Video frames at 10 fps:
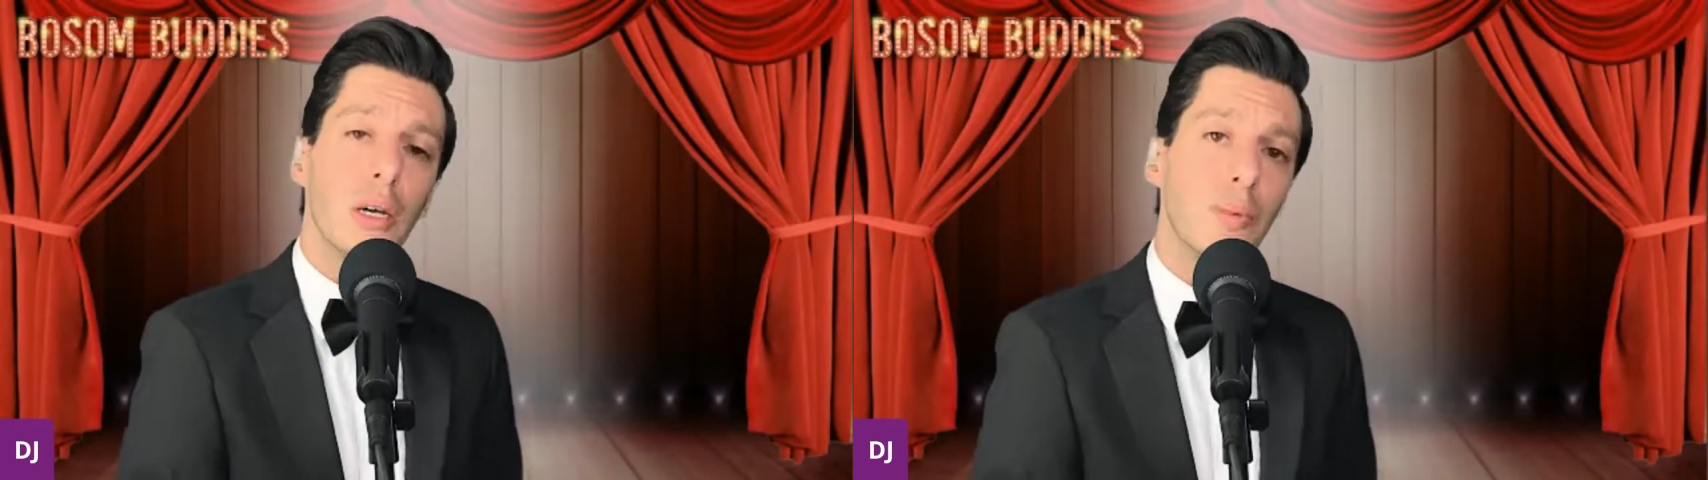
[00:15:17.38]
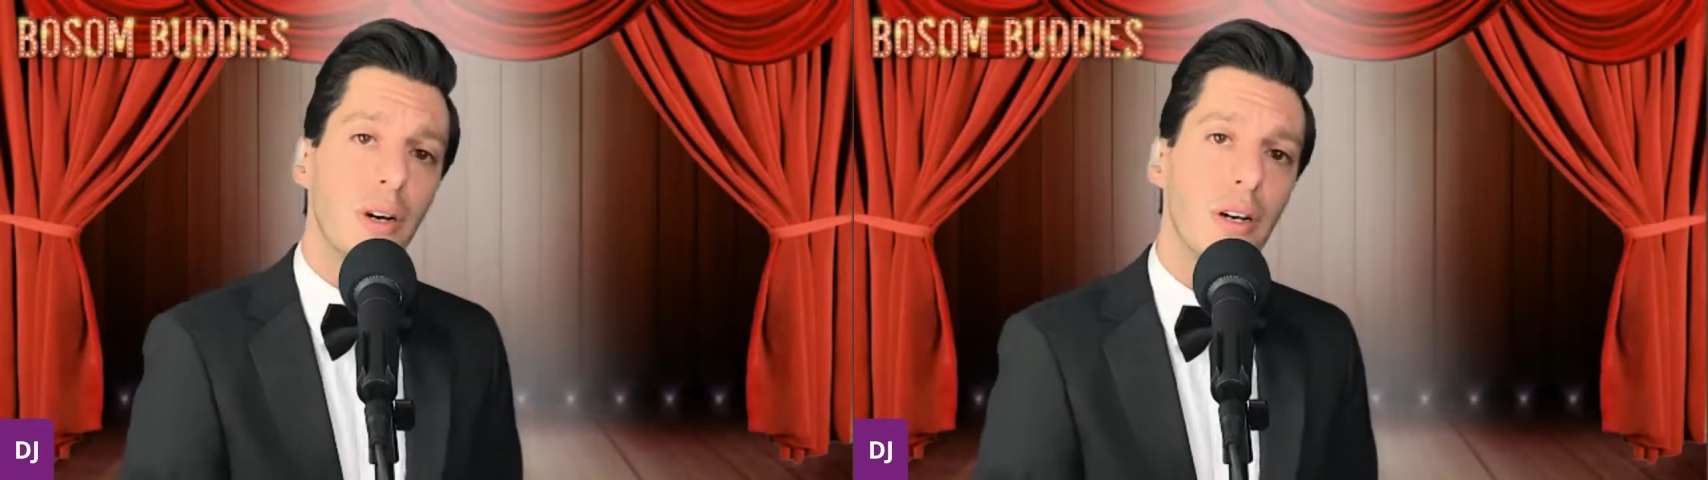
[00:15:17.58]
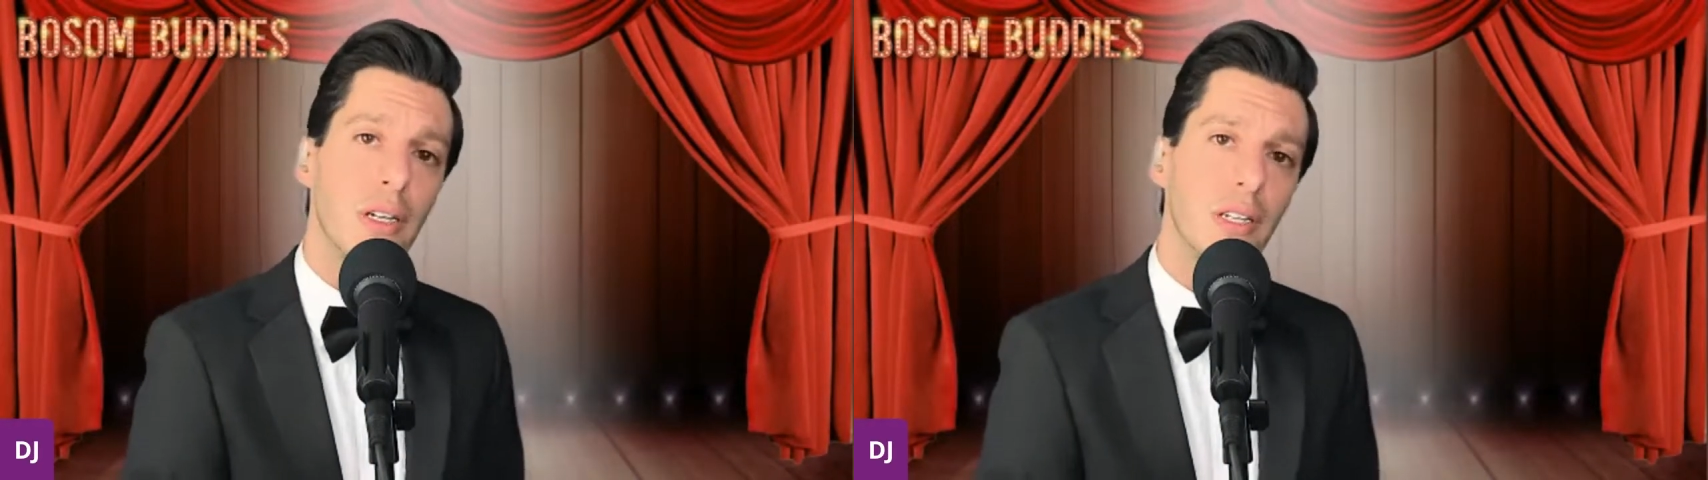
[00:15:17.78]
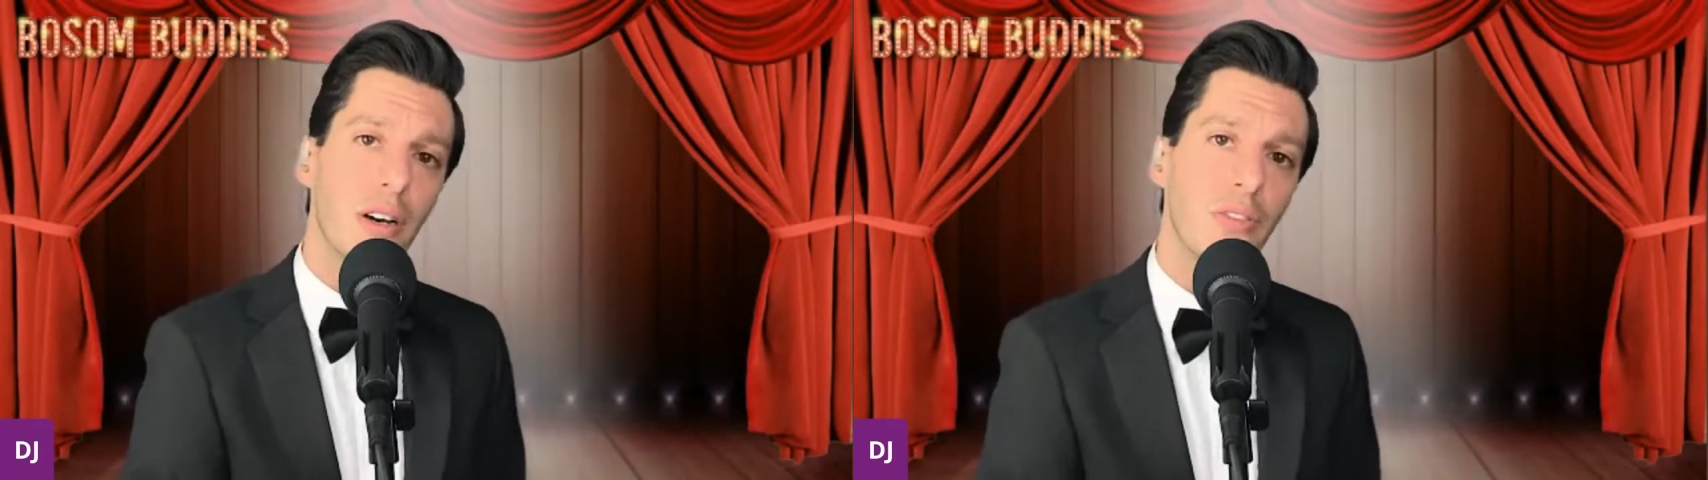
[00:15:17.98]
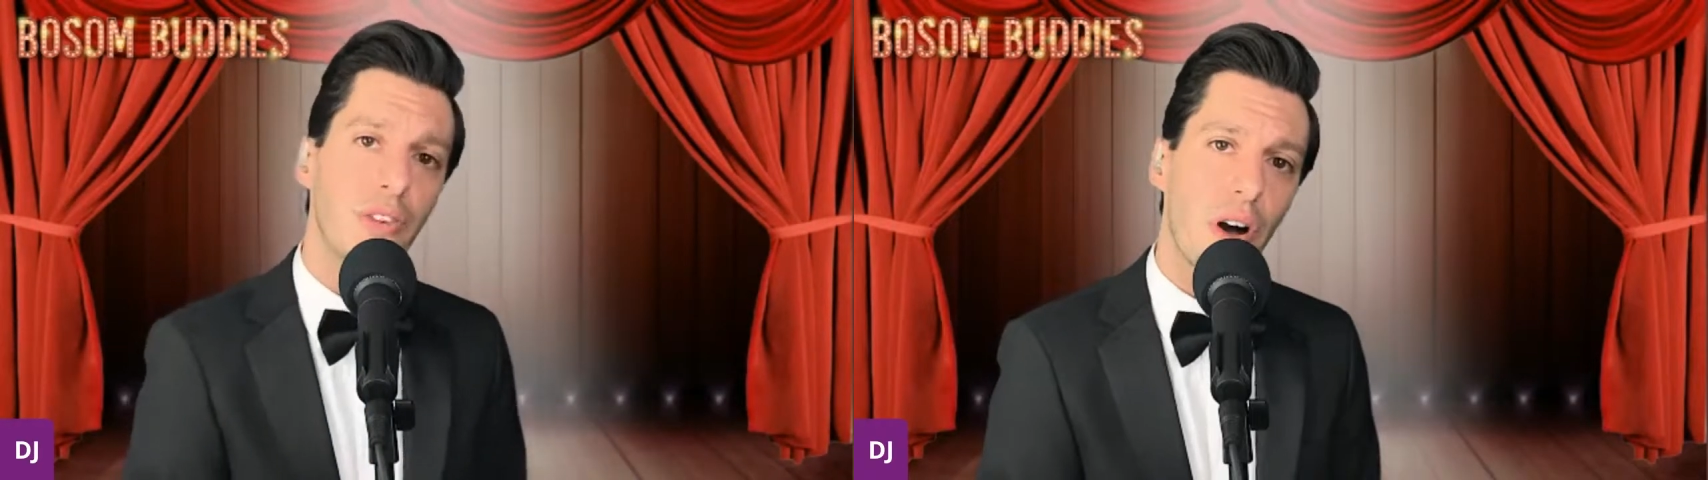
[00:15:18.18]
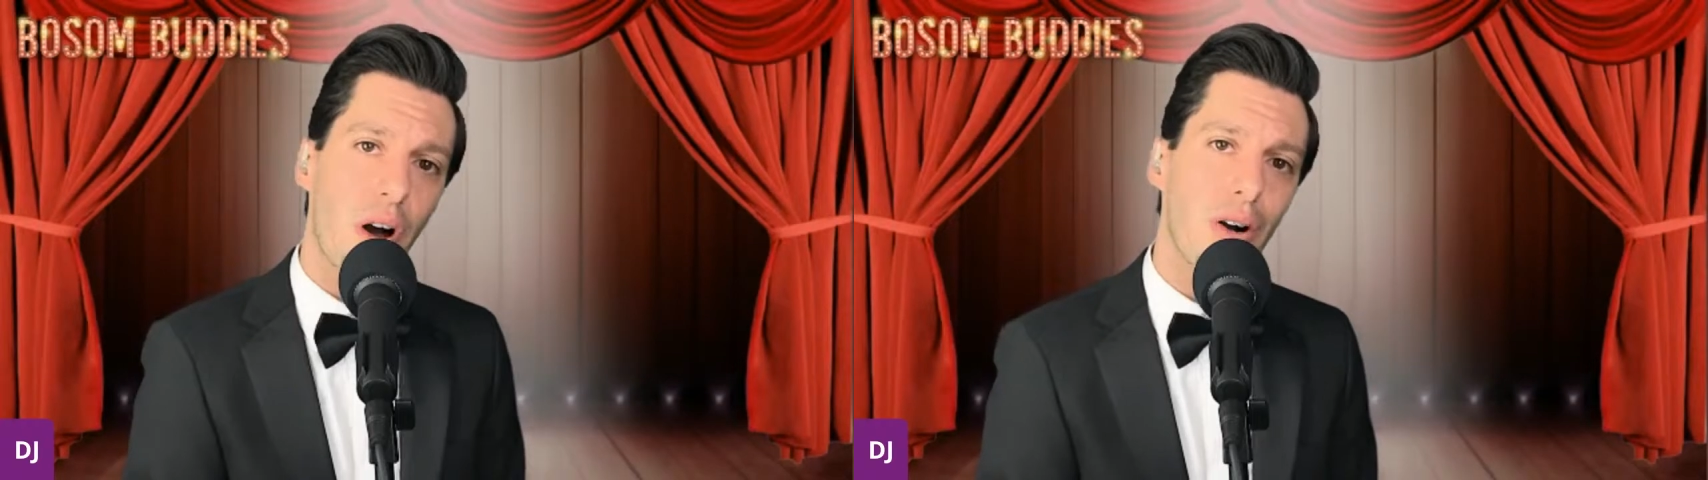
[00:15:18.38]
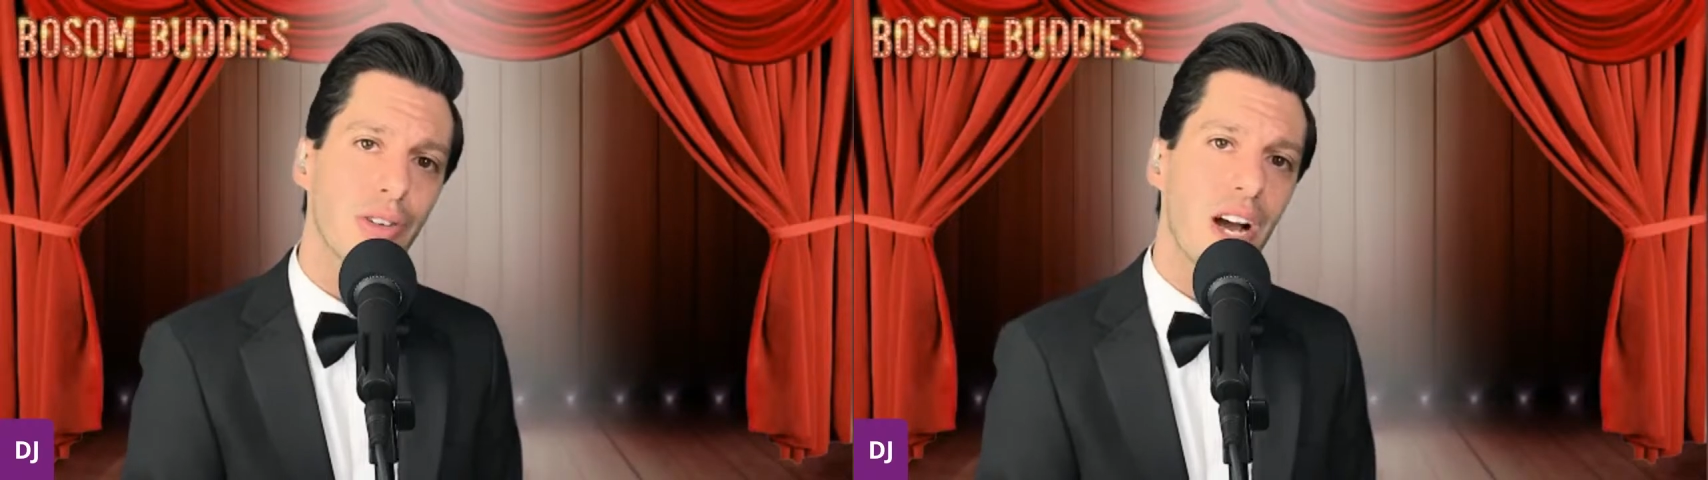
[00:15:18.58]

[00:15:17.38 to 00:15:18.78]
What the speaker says: But of all